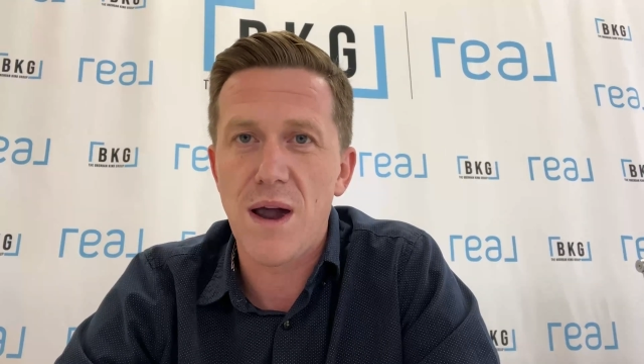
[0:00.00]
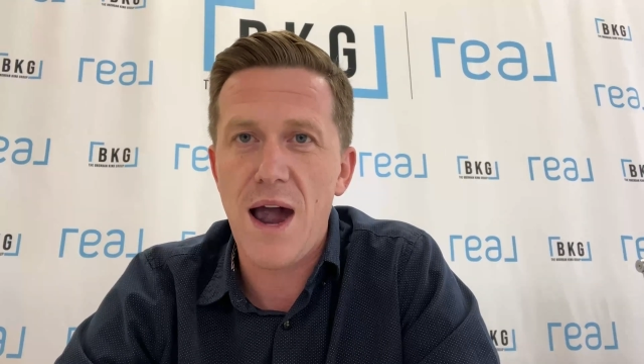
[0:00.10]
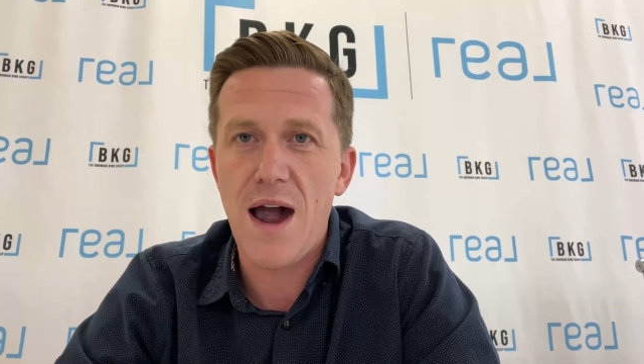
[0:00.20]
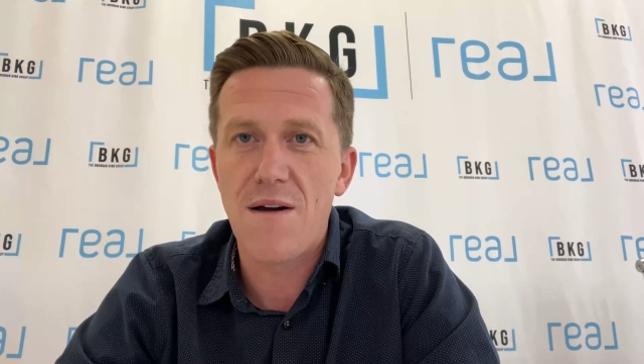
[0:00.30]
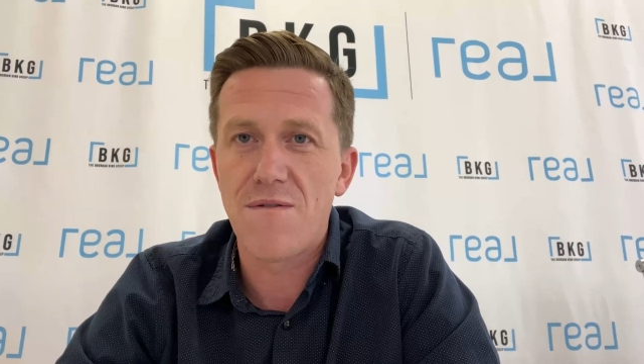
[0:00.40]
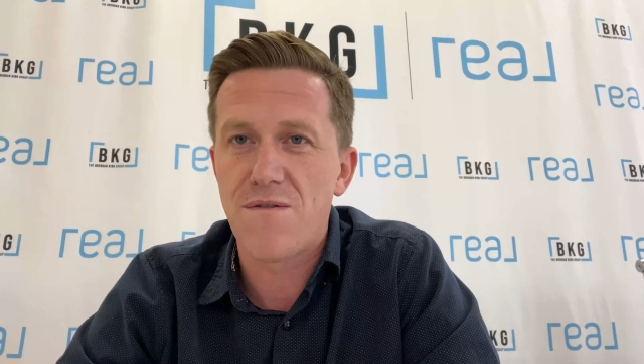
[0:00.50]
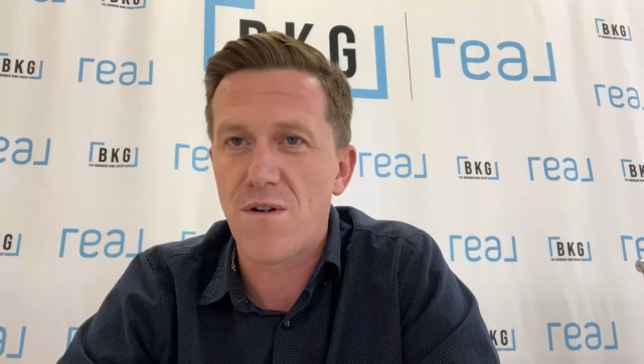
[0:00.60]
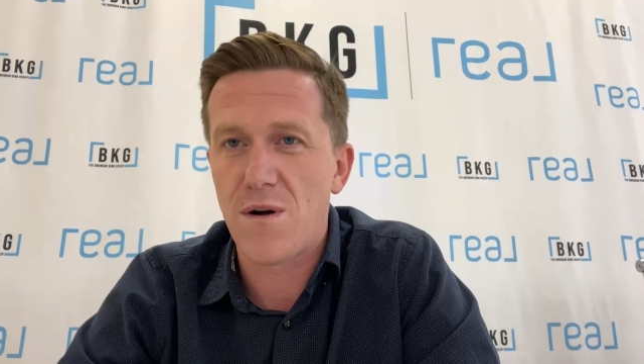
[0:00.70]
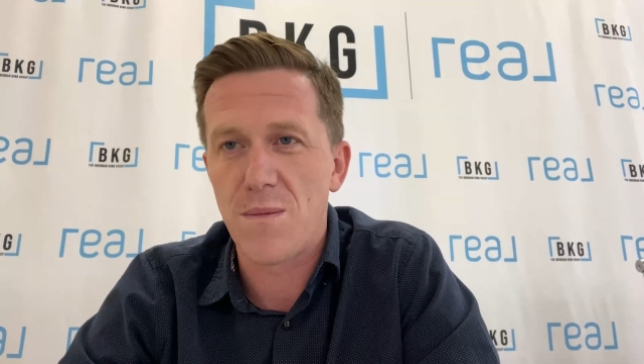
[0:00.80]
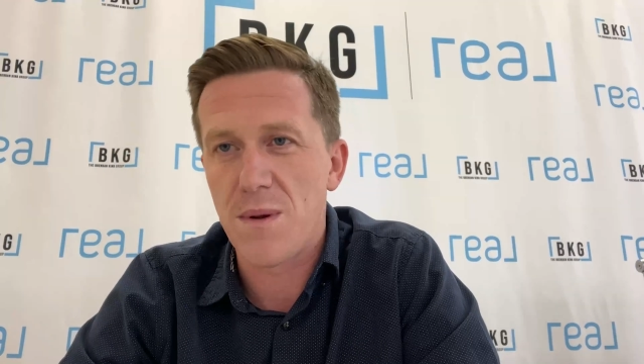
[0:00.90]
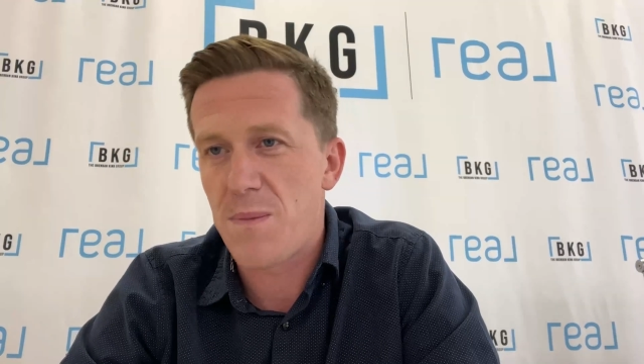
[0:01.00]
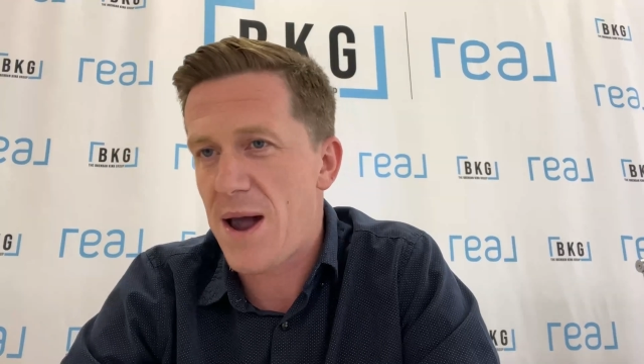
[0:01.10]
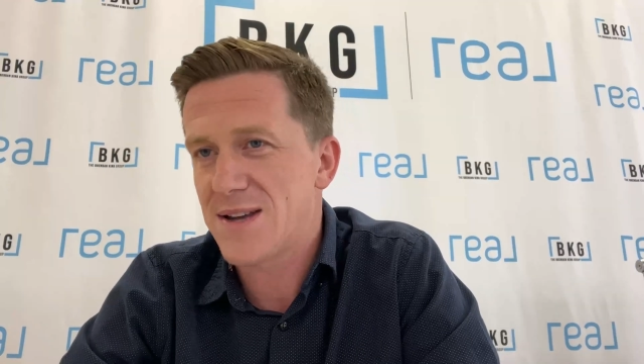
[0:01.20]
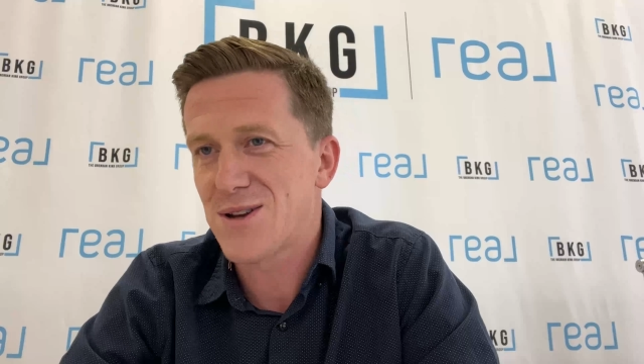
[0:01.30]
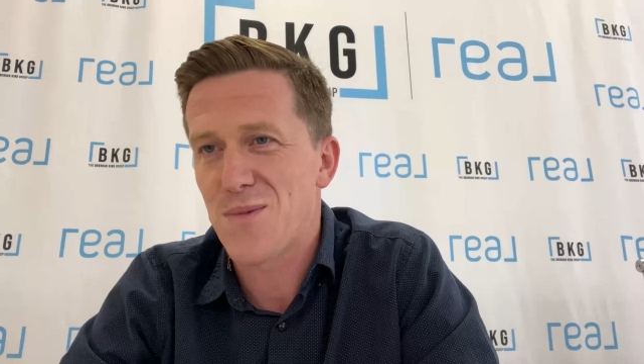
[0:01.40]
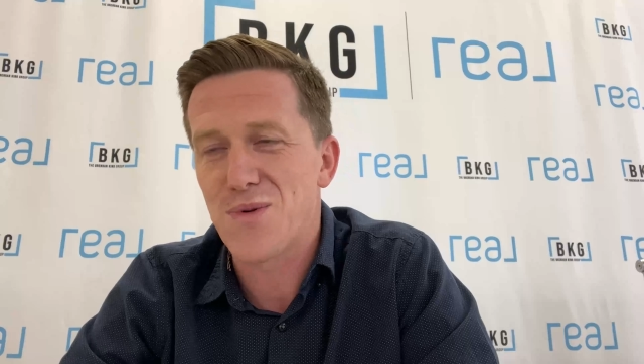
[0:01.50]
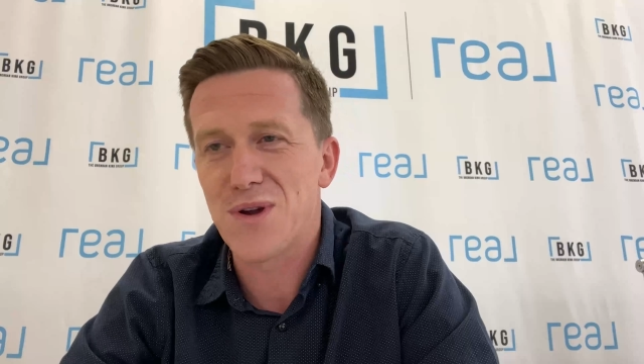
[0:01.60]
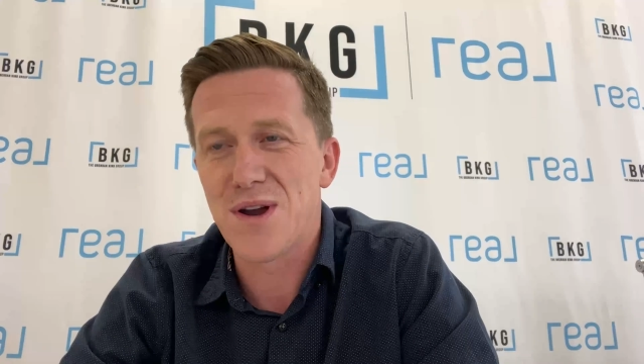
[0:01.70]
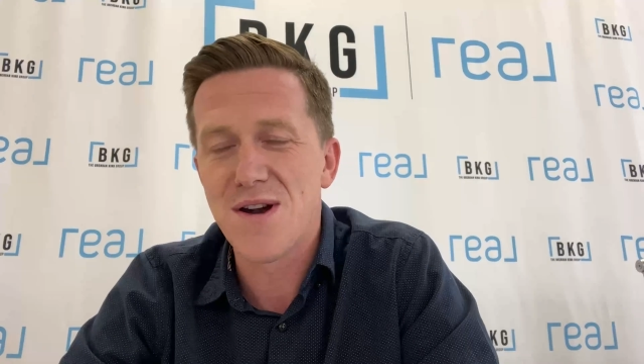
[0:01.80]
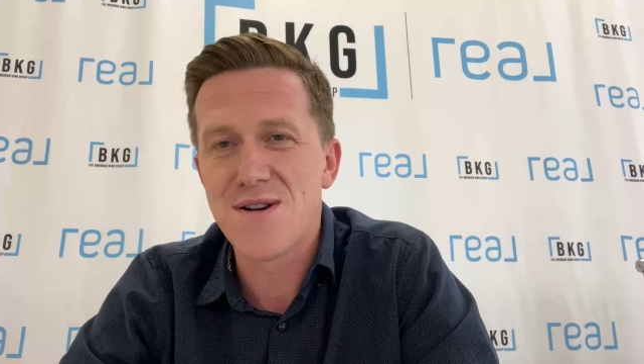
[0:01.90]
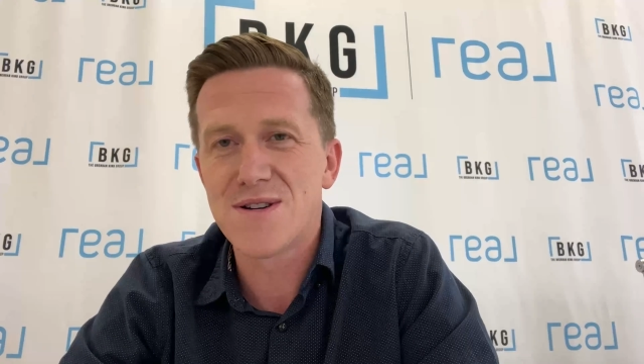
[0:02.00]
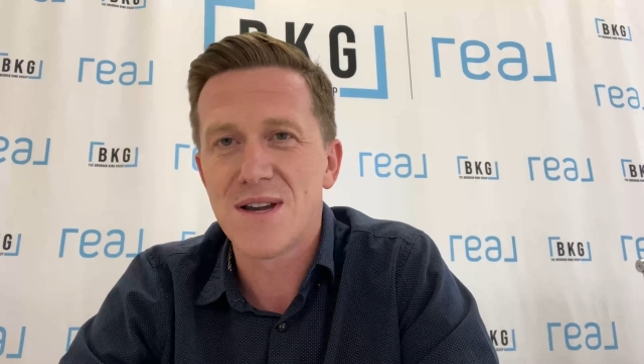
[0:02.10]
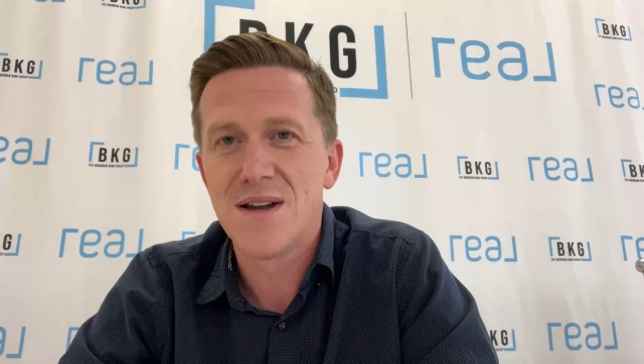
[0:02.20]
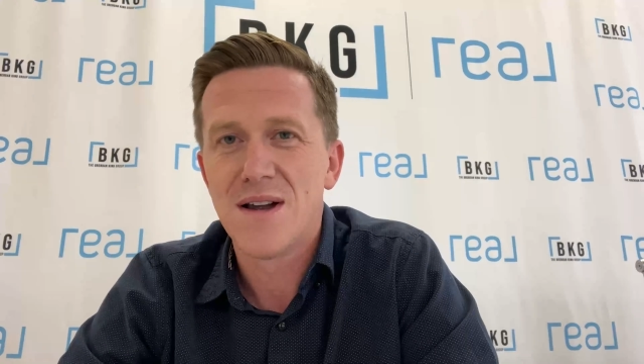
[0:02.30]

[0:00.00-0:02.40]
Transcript: have from the past couple of years,